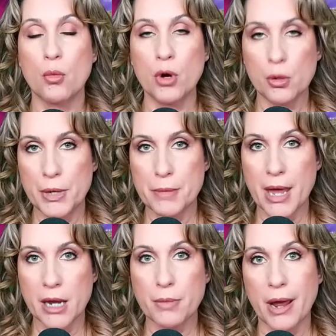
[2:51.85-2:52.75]
will be
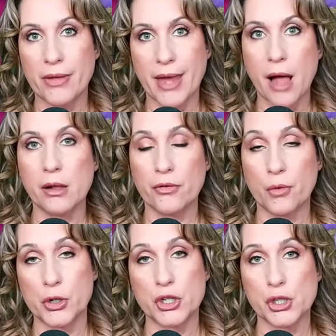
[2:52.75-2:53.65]
made by the
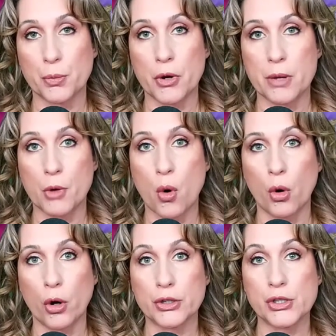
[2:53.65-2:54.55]
California Supreme Court.